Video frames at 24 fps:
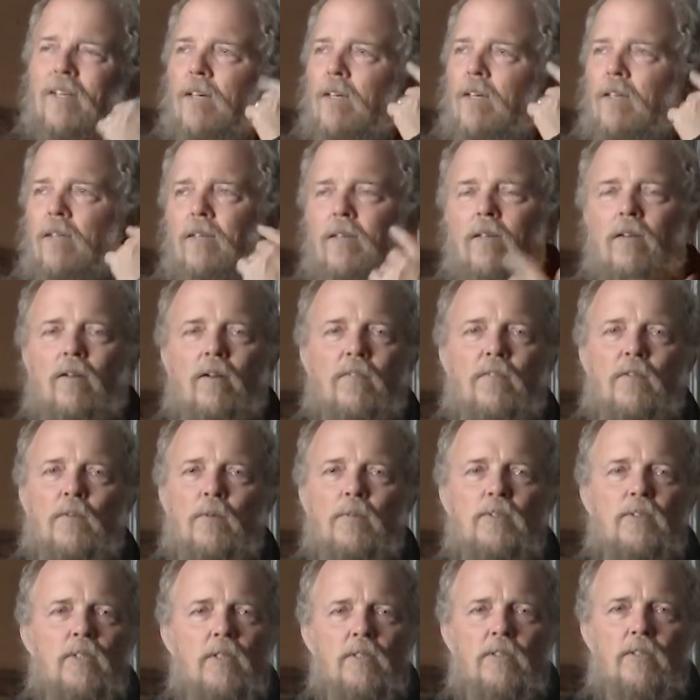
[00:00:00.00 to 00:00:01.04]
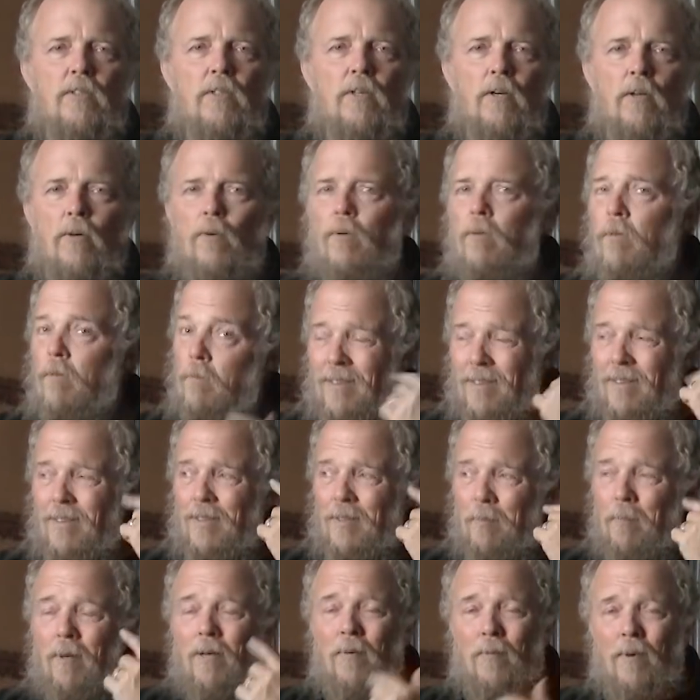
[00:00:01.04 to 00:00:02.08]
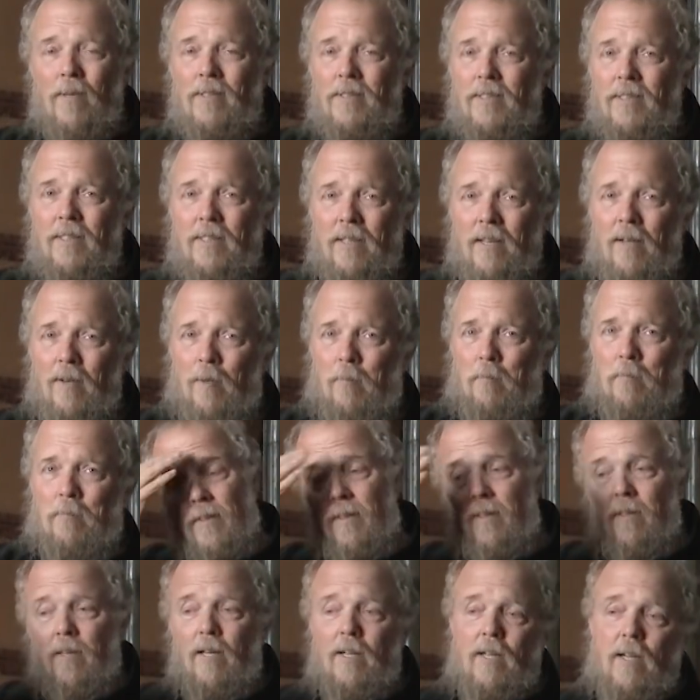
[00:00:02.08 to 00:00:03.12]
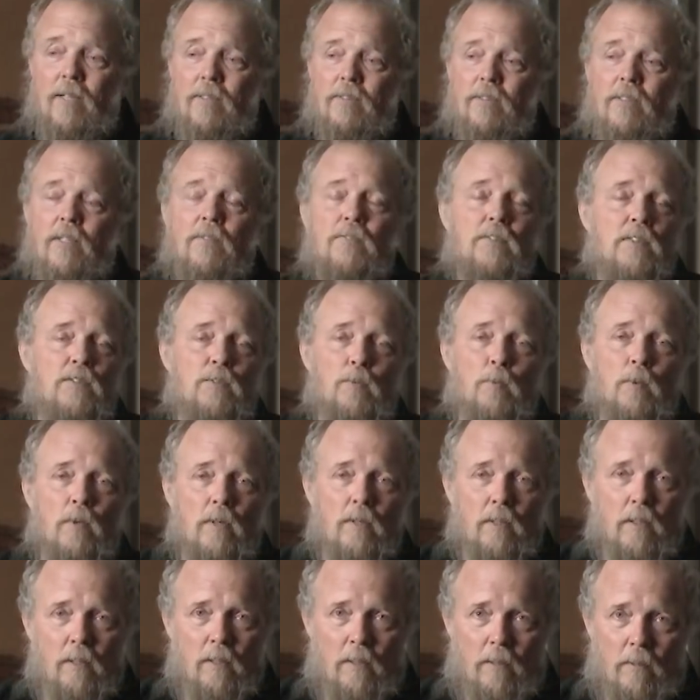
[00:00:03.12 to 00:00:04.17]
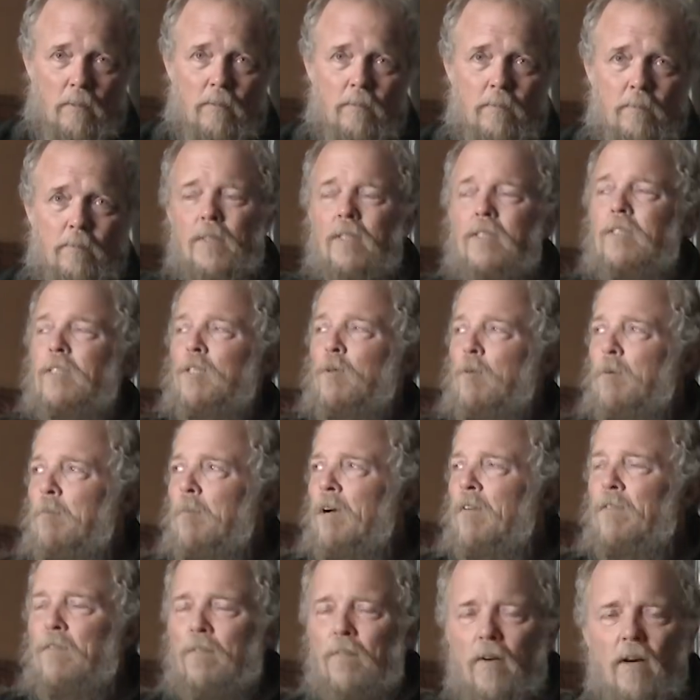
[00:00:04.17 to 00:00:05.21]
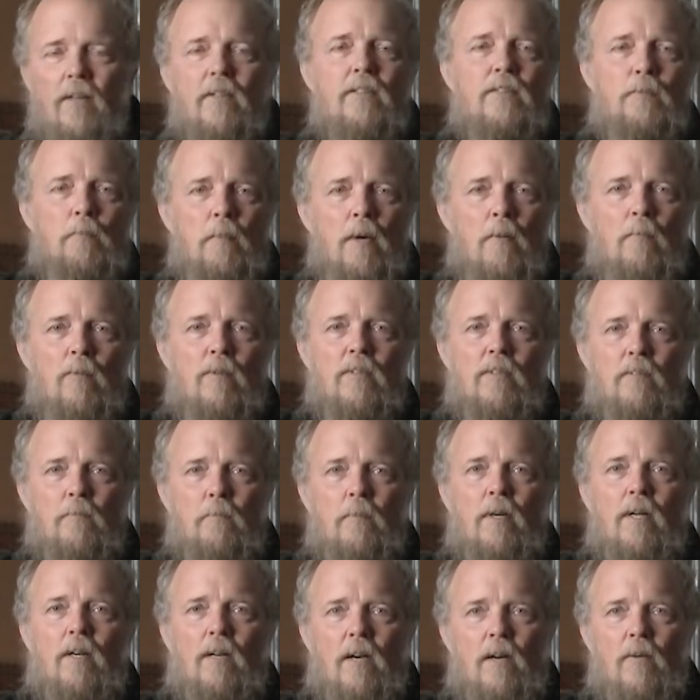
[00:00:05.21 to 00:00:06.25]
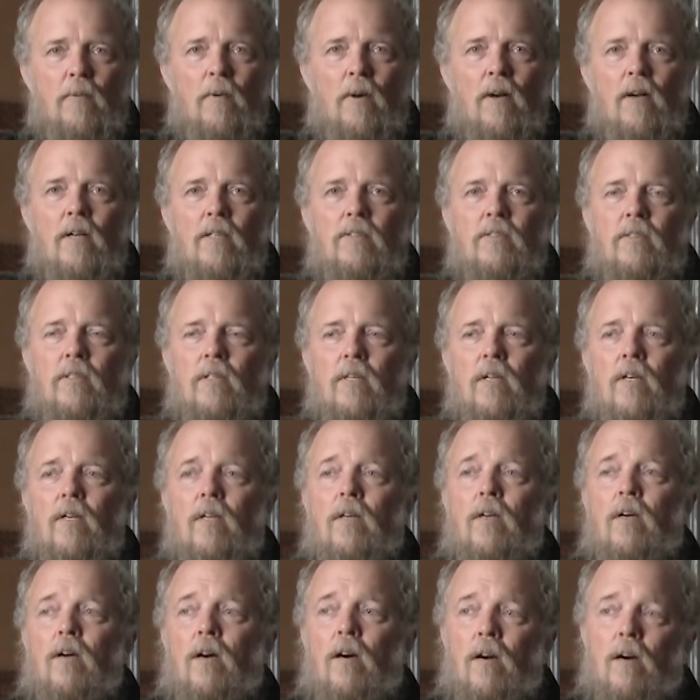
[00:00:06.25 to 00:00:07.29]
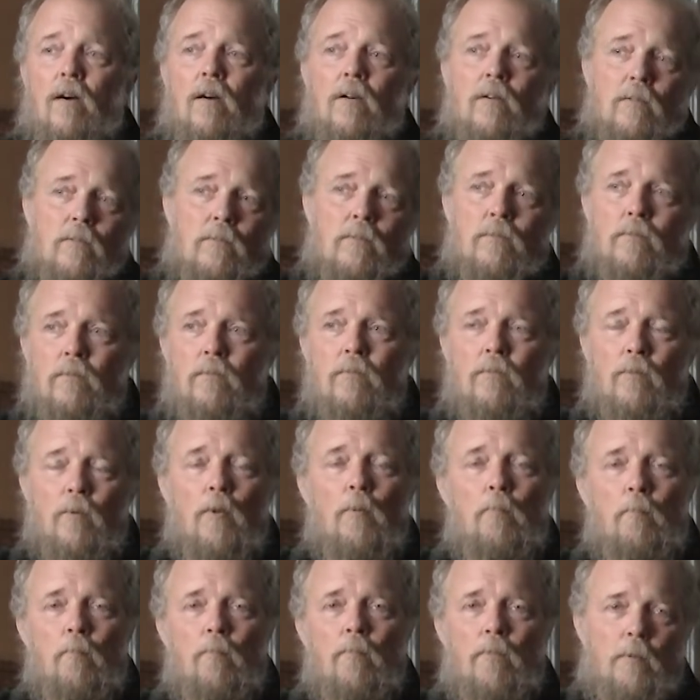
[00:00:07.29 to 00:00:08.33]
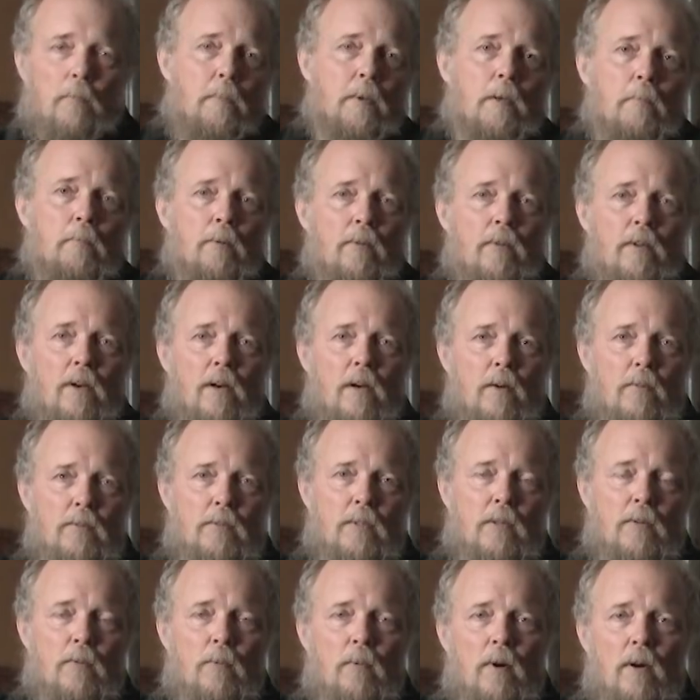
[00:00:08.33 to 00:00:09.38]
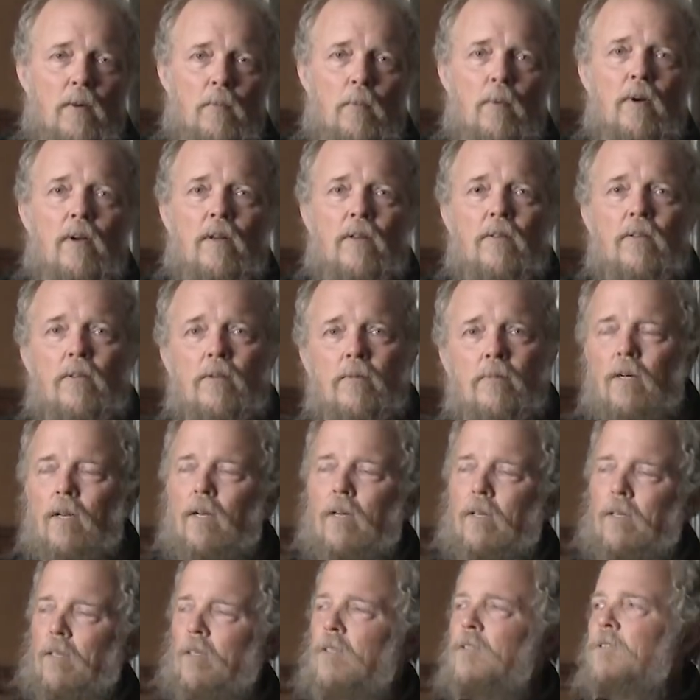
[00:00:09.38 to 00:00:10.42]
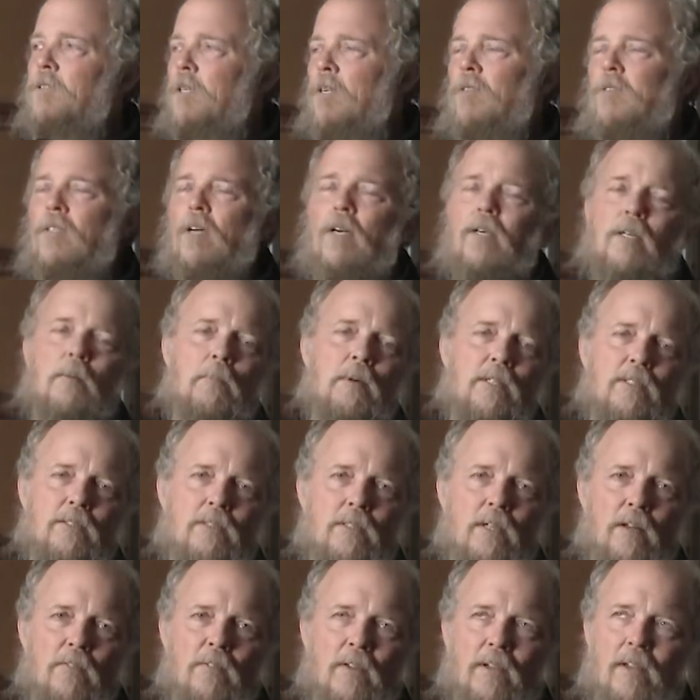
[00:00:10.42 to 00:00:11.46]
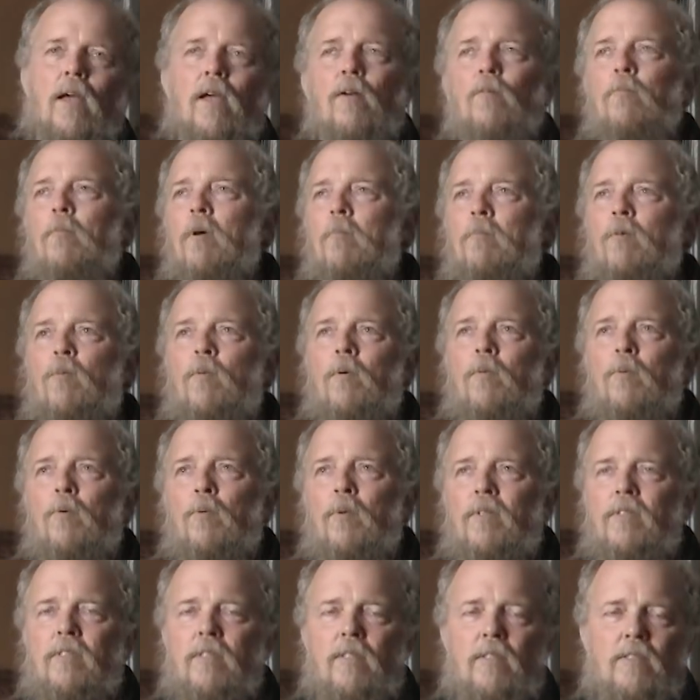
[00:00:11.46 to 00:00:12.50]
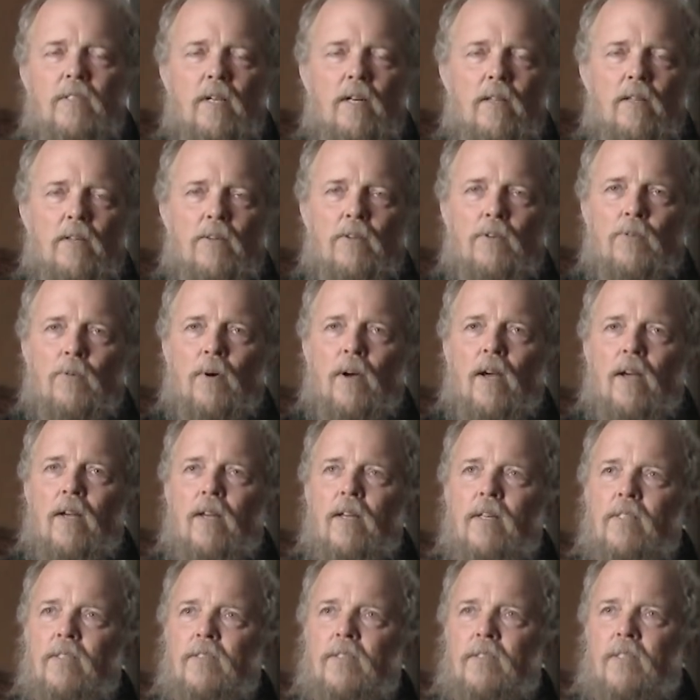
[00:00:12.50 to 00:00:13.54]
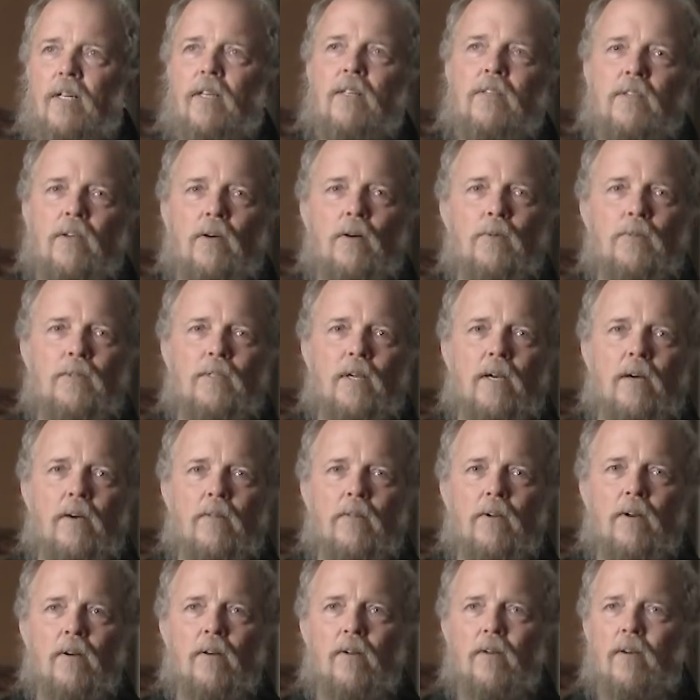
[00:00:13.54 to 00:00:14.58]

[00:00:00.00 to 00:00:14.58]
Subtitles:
You know, if it was just you, you might want to seek help. You know, that kind of stuff doesn't work alone. Some of my fondest memories of being on rides are with the people that I was on the ride with. You know, I start talking about stuff like, hey, remember when we went to the Tail of the Dragon and stayed at the hotel there?